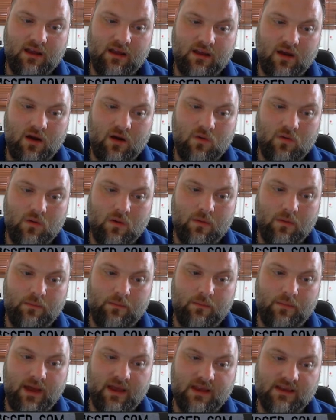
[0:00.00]
go
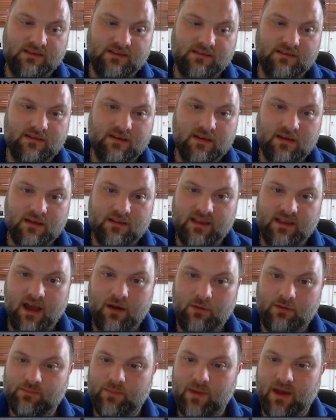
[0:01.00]
paste, now
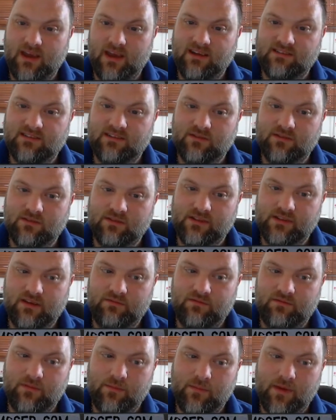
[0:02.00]
it's pasted all the
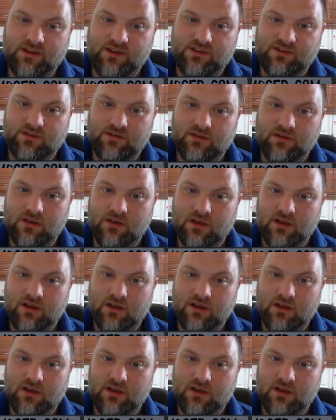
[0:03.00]
information.